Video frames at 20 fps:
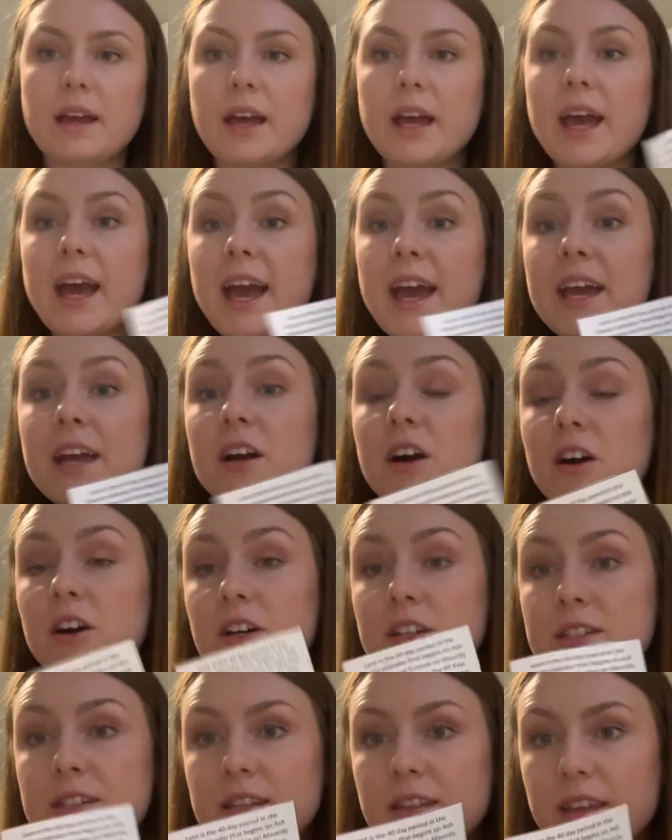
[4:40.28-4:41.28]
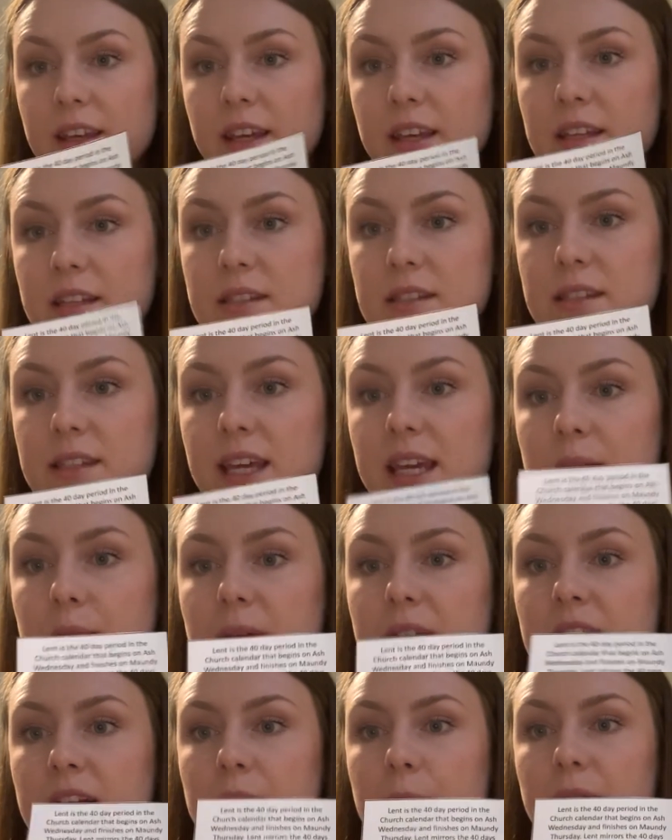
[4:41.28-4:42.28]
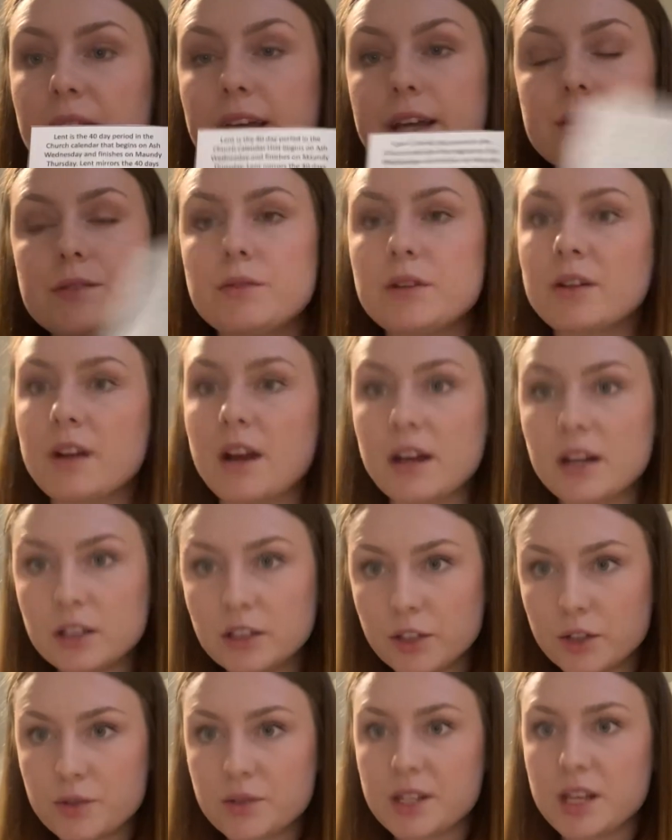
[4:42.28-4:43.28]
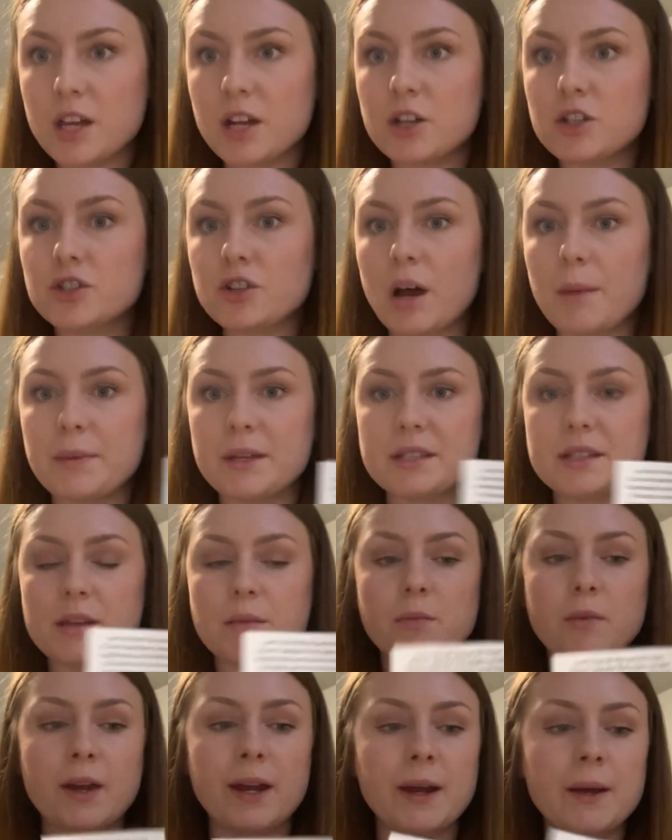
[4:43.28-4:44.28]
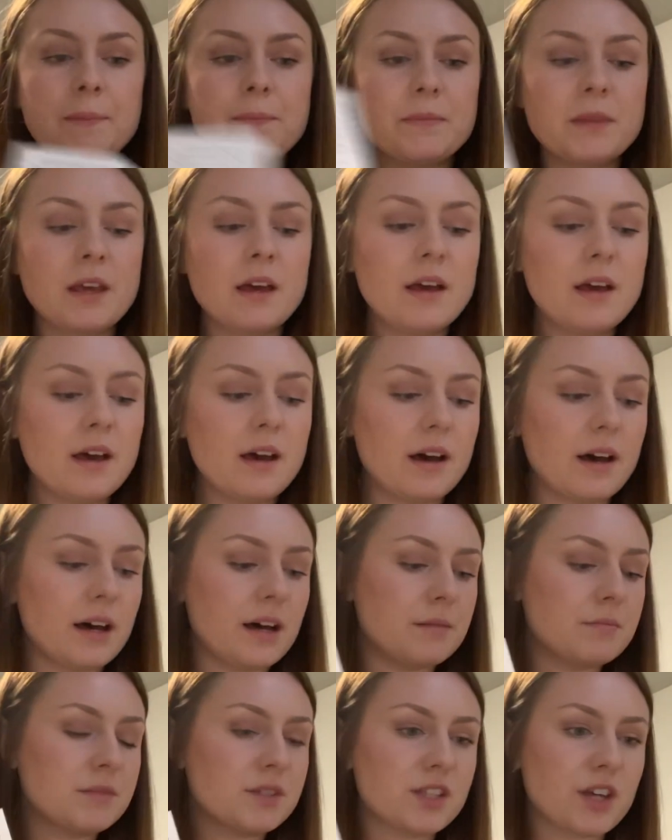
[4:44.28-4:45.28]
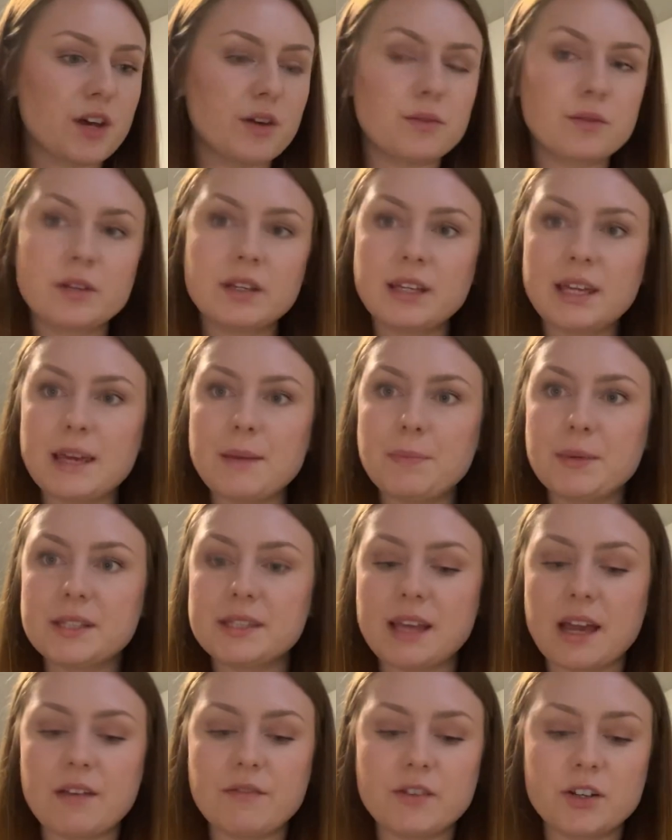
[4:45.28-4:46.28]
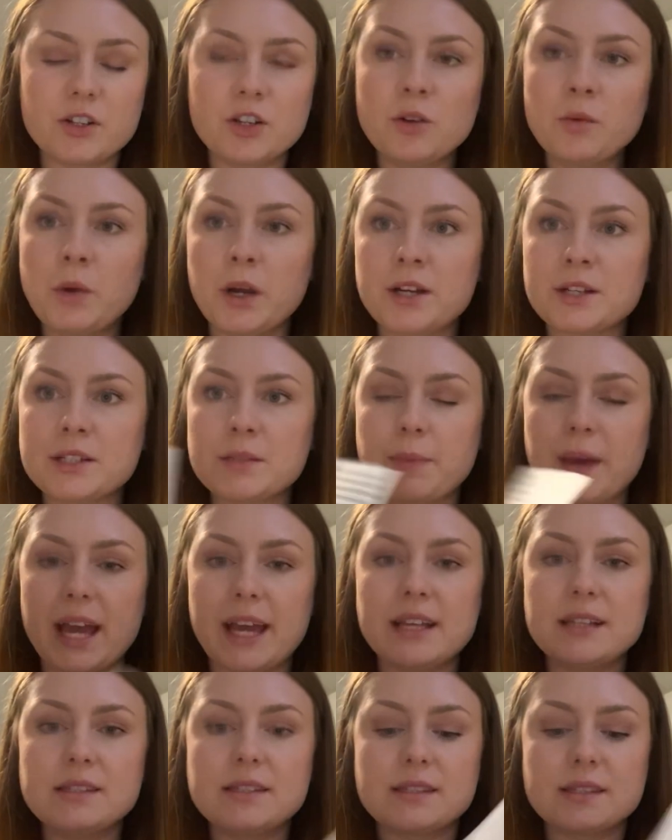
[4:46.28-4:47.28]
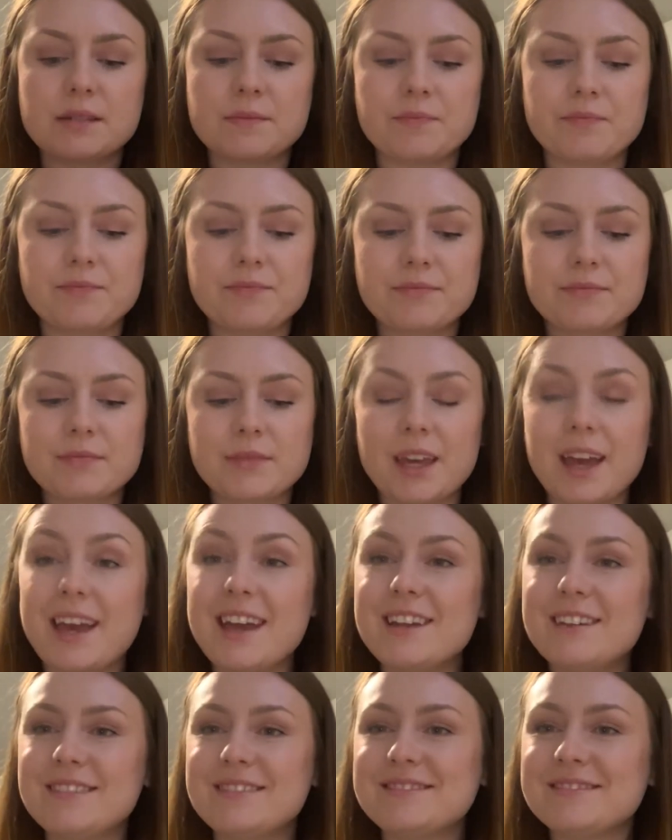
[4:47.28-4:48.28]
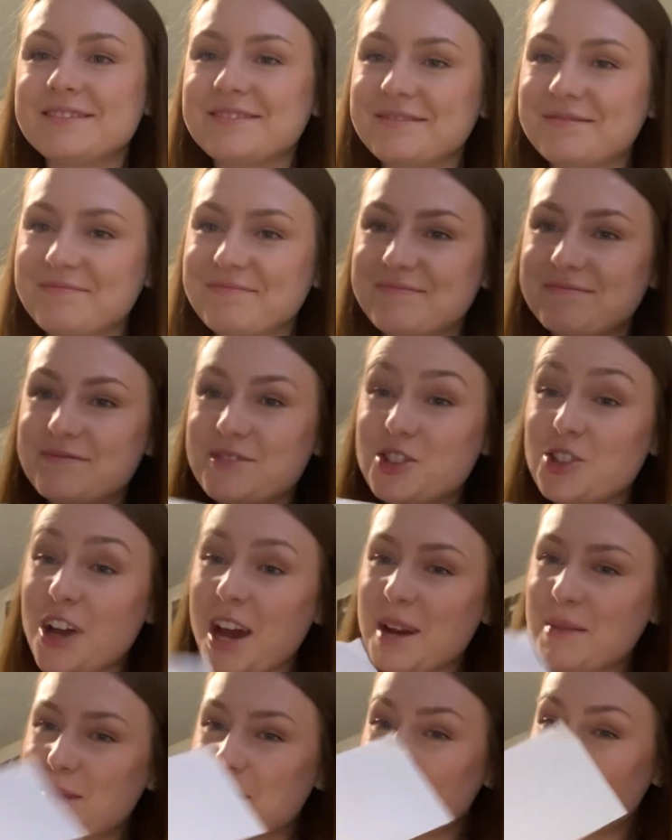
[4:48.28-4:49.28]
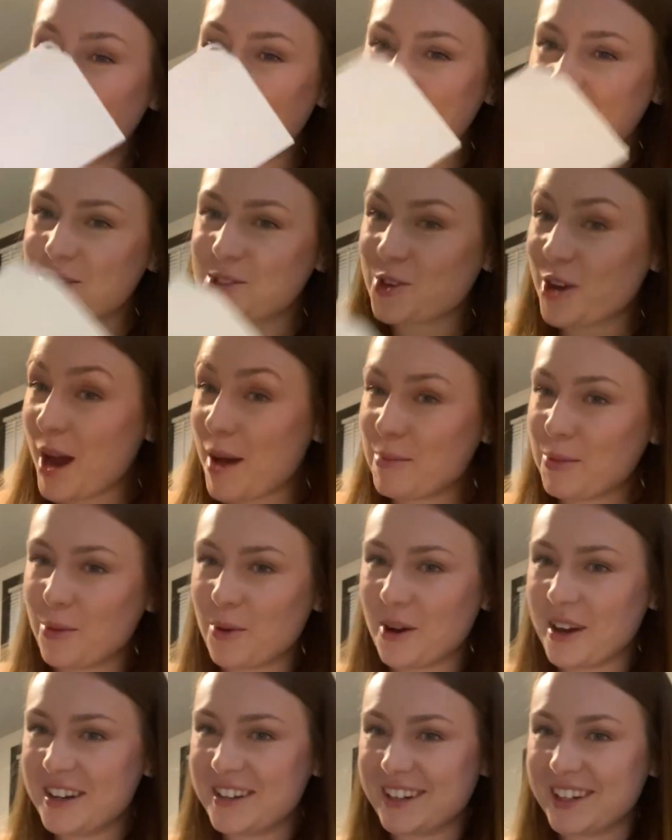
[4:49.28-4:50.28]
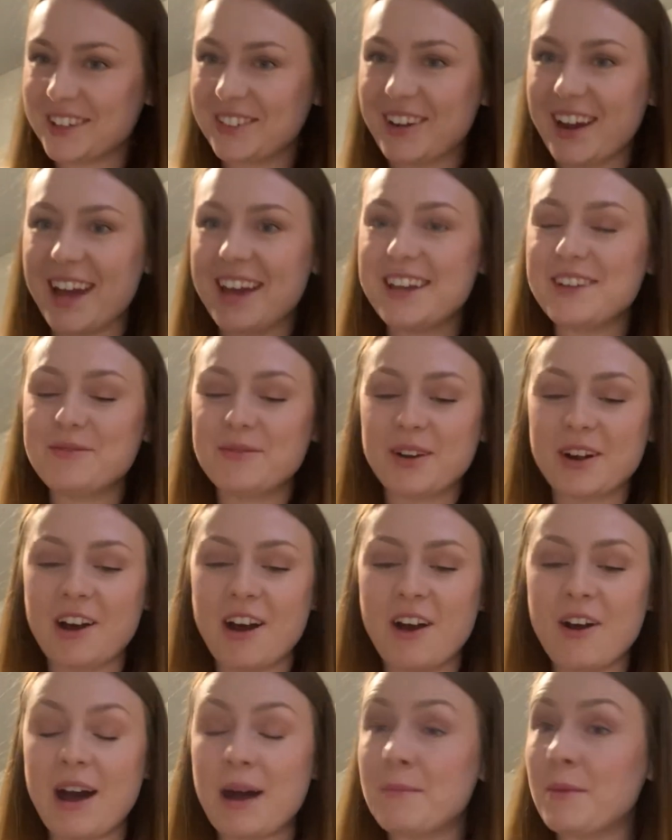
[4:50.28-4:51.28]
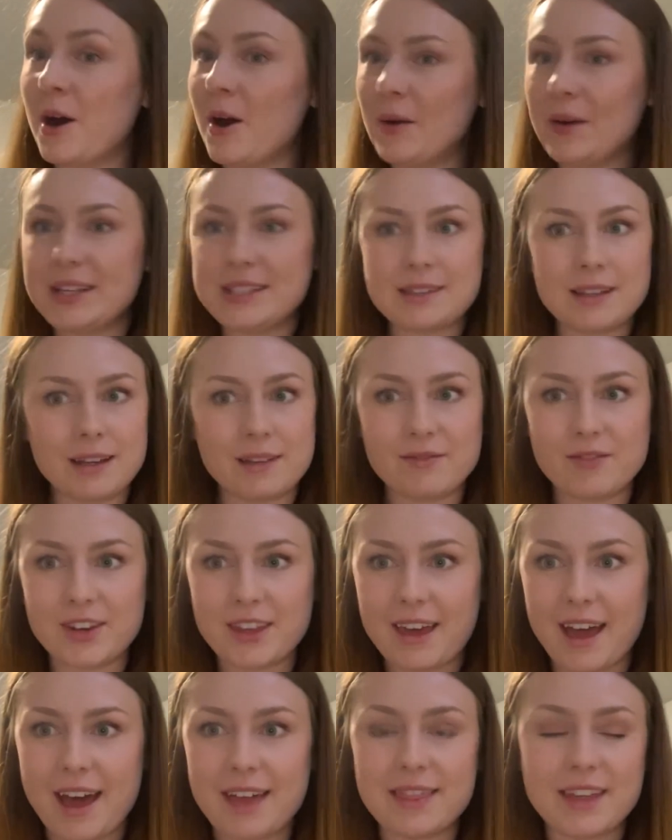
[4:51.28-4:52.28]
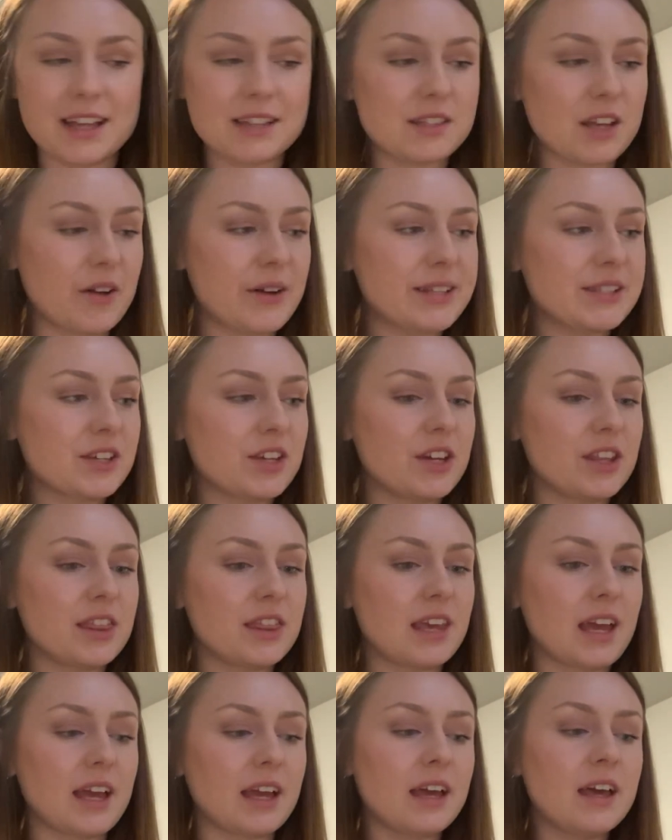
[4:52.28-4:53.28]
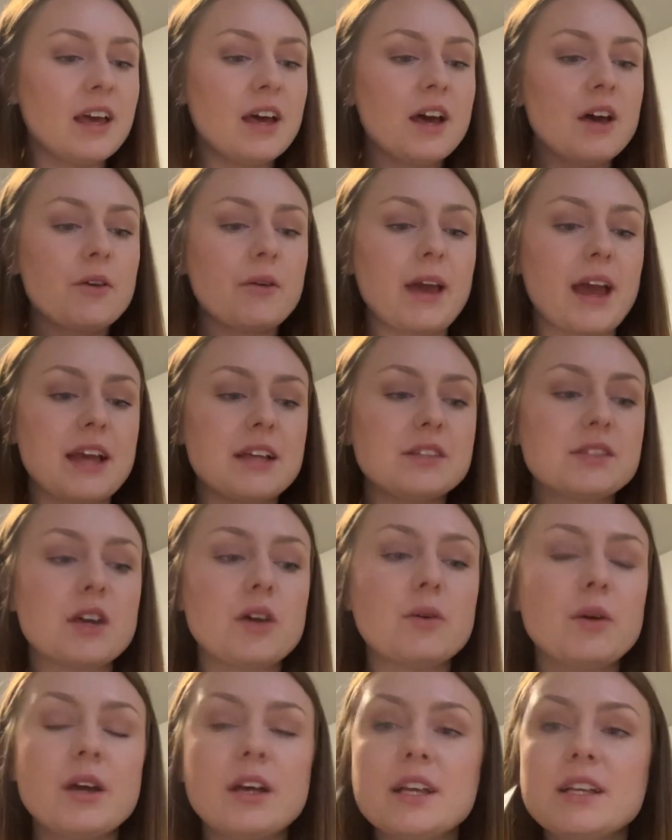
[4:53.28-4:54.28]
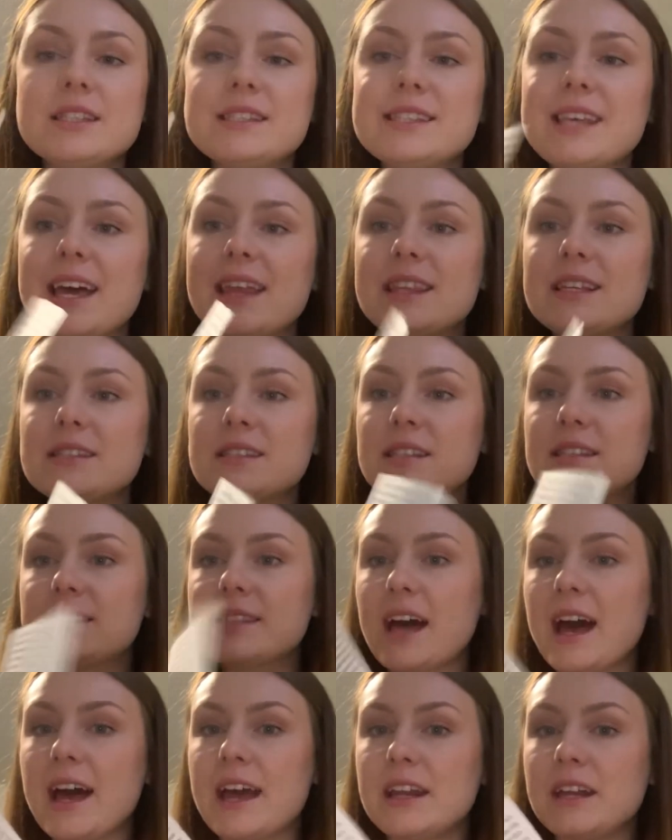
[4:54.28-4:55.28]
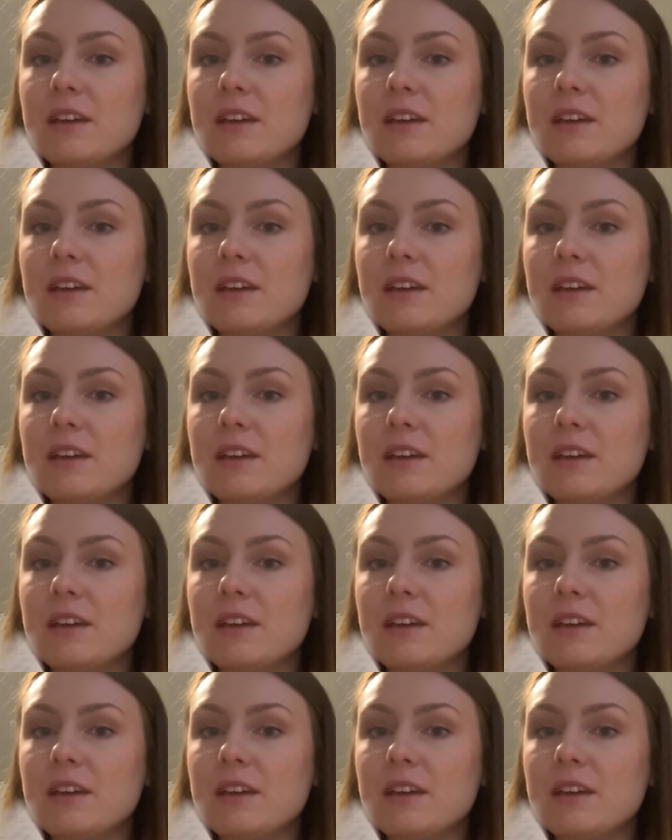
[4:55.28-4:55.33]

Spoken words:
Hang on to this. Keep it in a place where you're not going to lose it or drop it somewhere. So keep it safe on your workspace and try to be a one scrap wonder, right? I'm always looking for that. That's always a good thing. Okay, so set this aside.